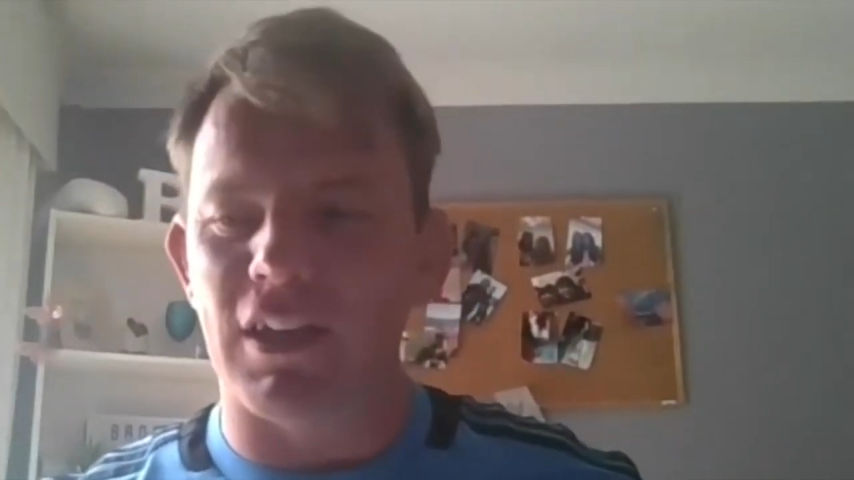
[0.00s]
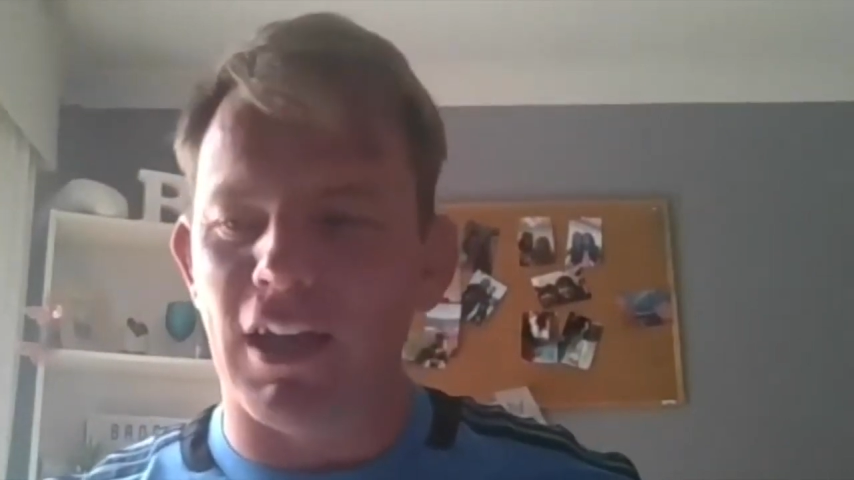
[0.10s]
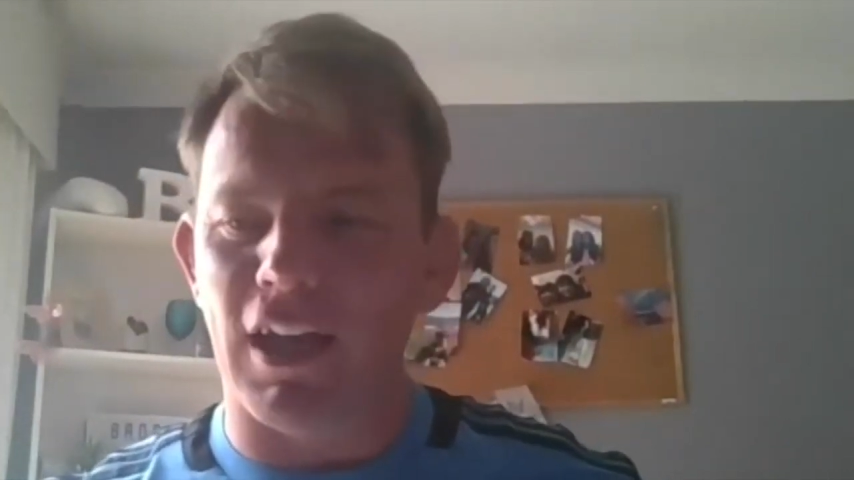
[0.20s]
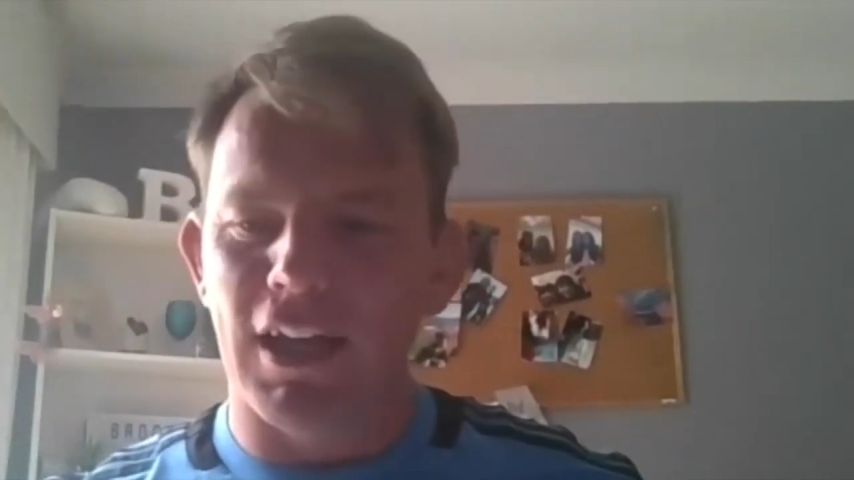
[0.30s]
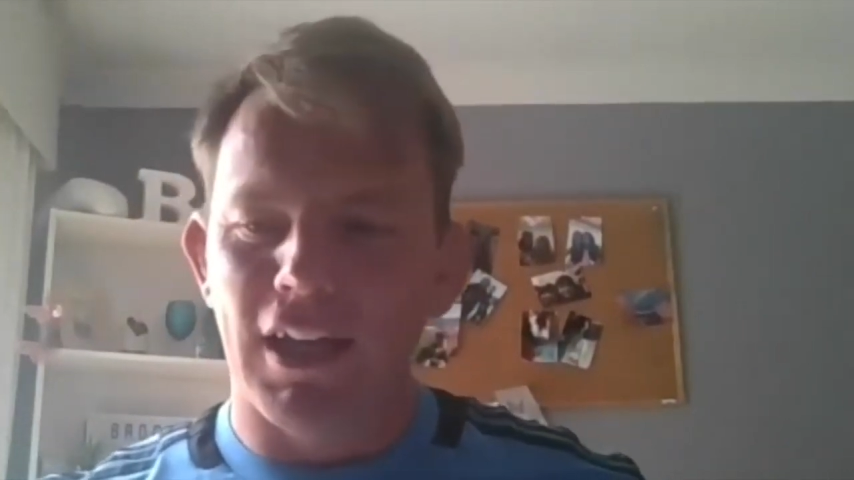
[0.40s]

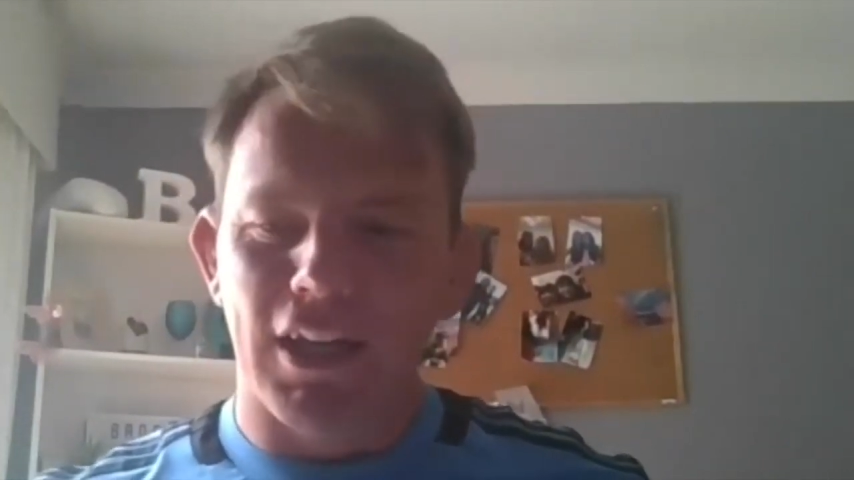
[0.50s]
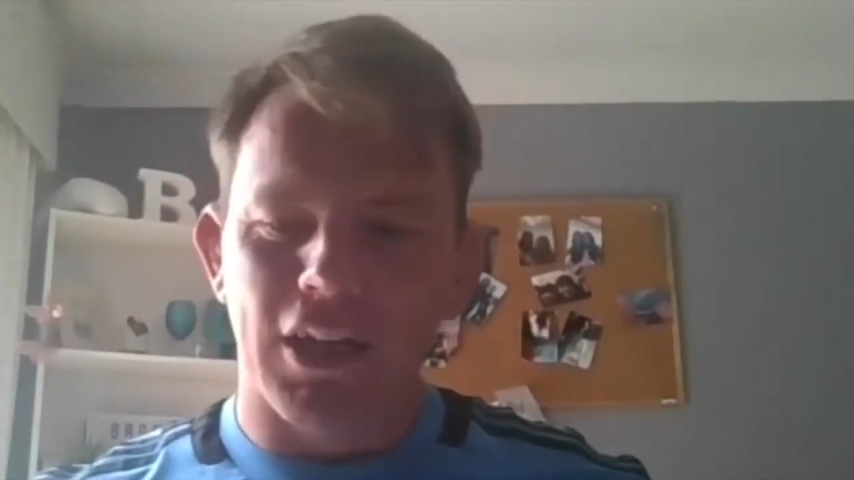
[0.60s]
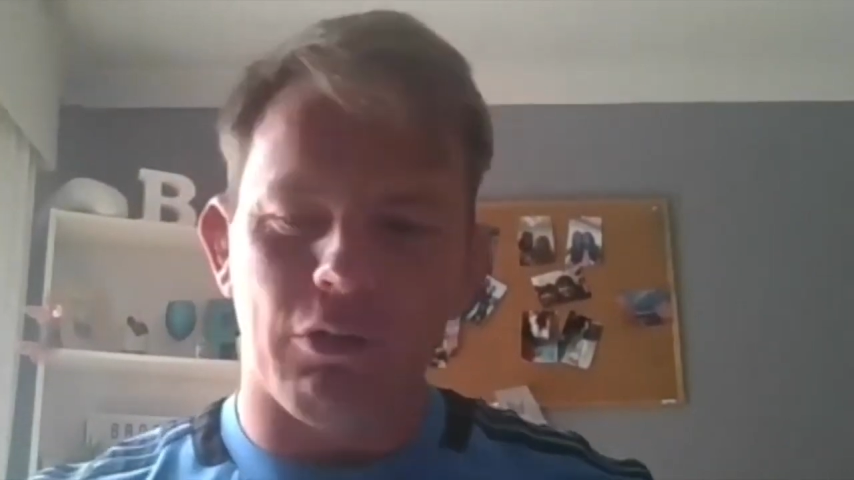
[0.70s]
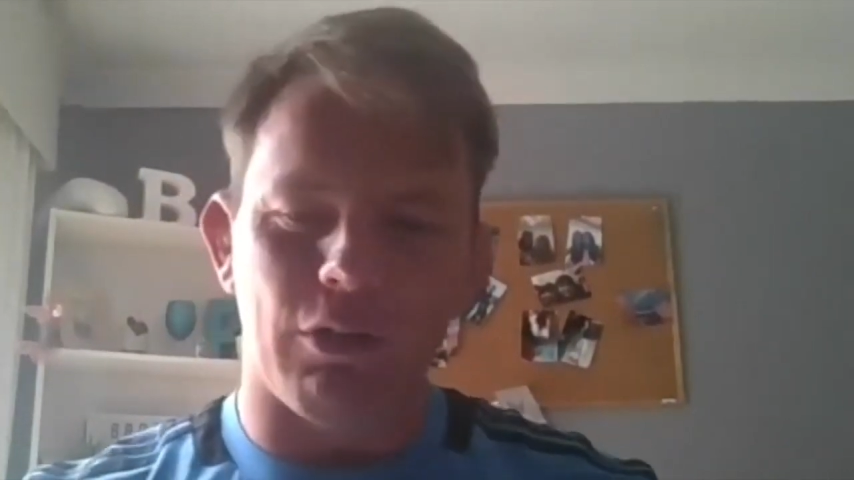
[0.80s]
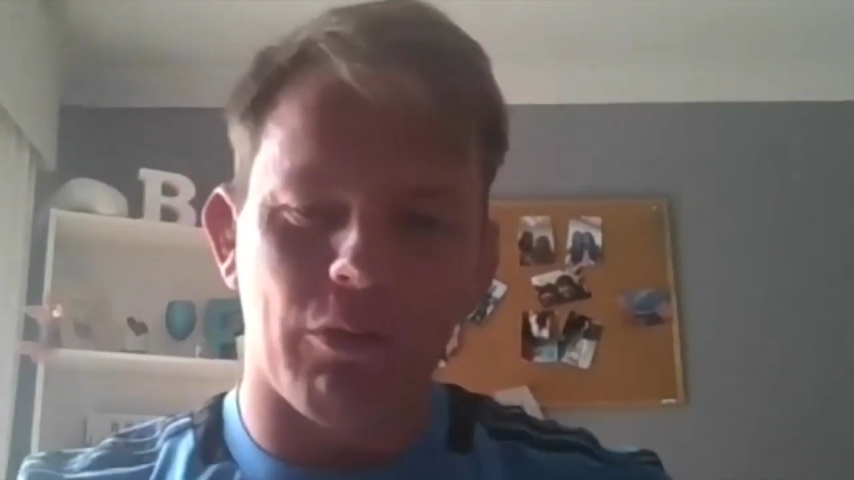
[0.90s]
uh,
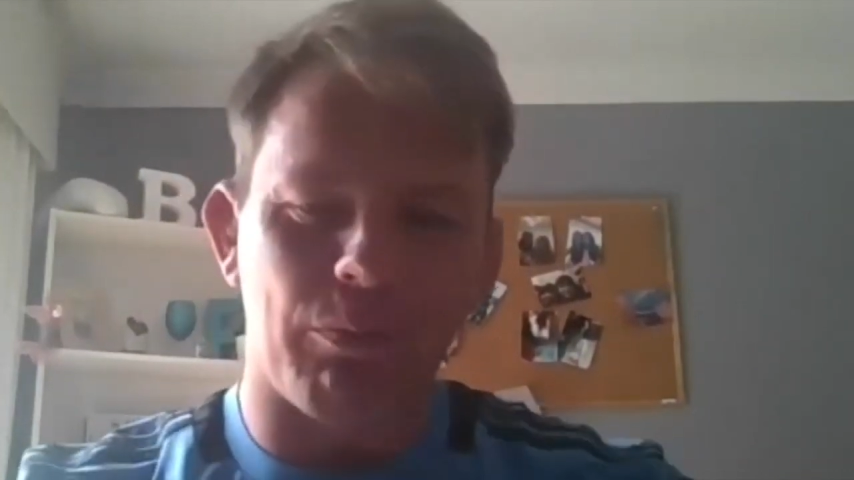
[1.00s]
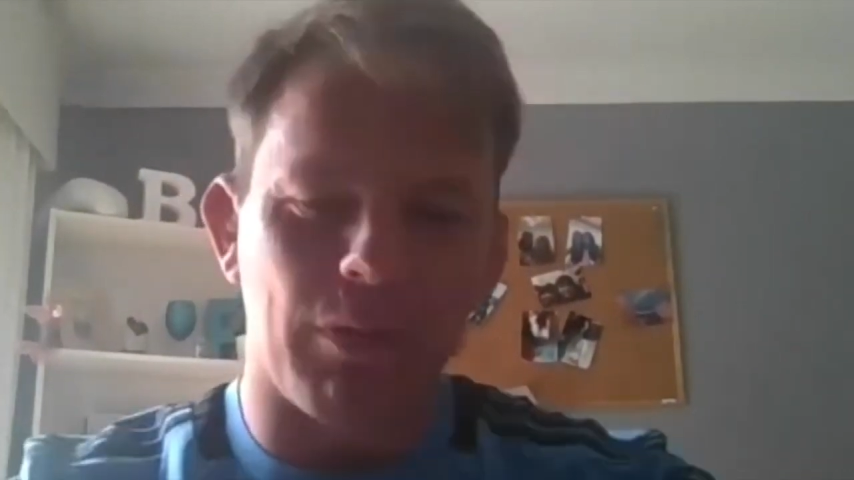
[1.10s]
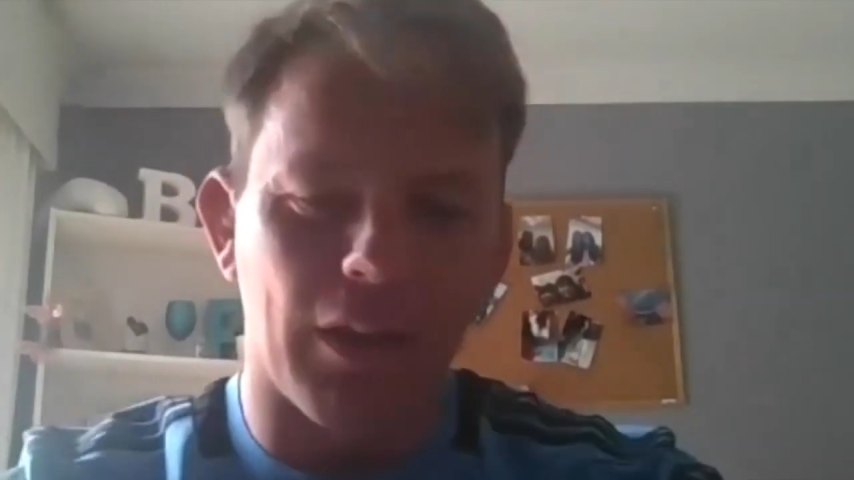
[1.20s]
career.